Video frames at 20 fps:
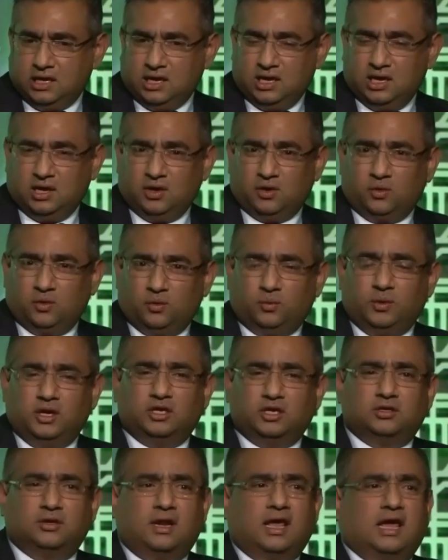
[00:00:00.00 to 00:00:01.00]
we
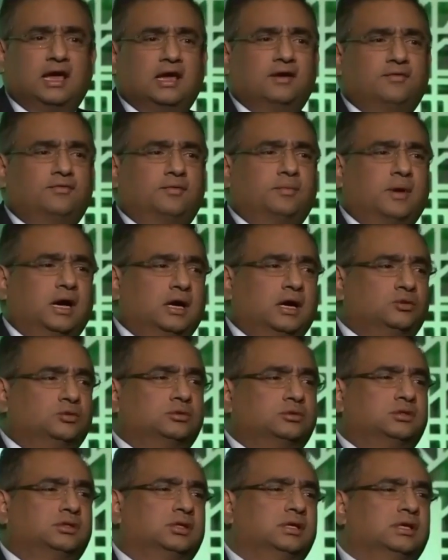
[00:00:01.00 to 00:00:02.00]
should have about
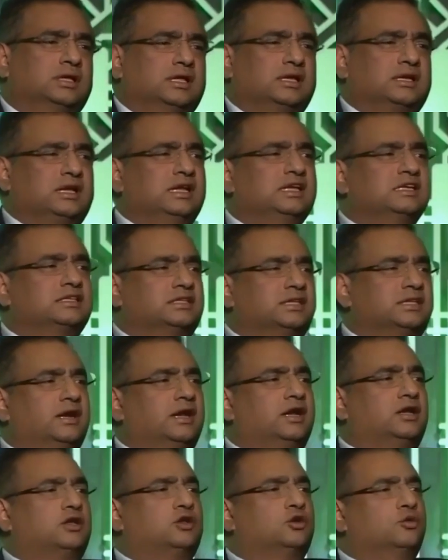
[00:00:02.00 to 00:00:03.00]
at least
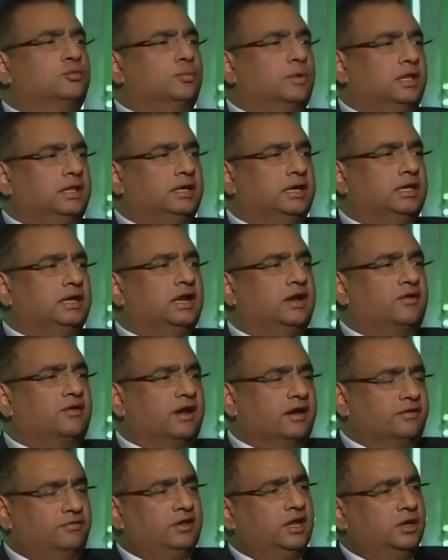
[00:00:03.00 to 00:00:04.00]
32 million in
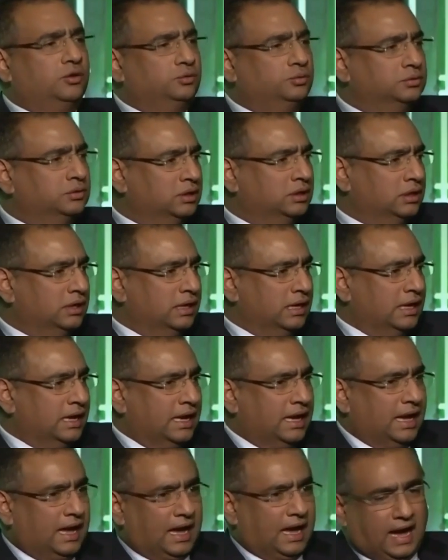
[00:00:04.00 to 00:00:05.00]
revenue,
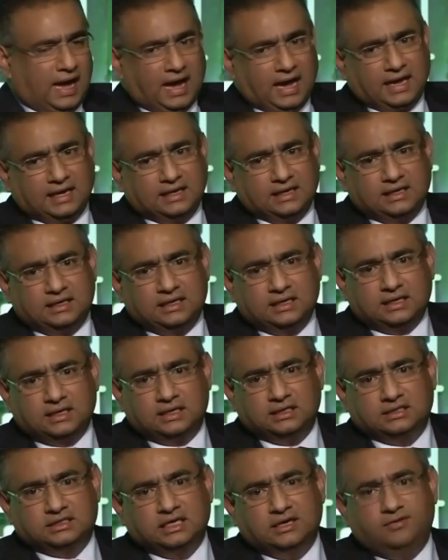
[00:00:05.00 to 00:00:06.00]
and
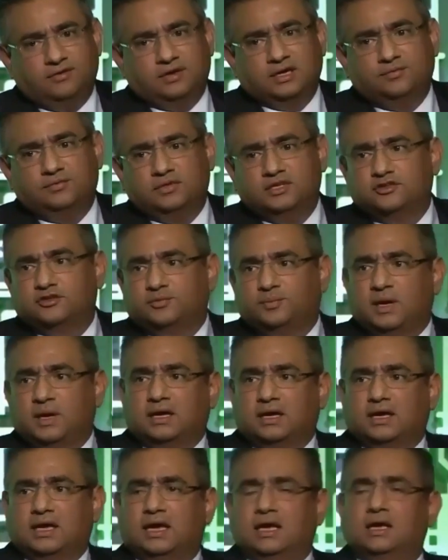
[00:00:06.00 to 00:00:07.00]
conservatively
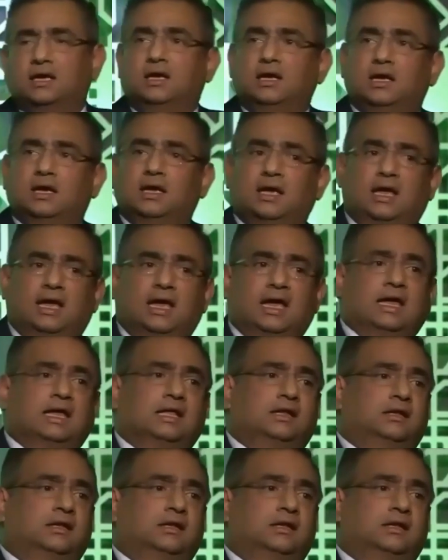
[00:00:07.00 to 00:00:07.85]
speaking, at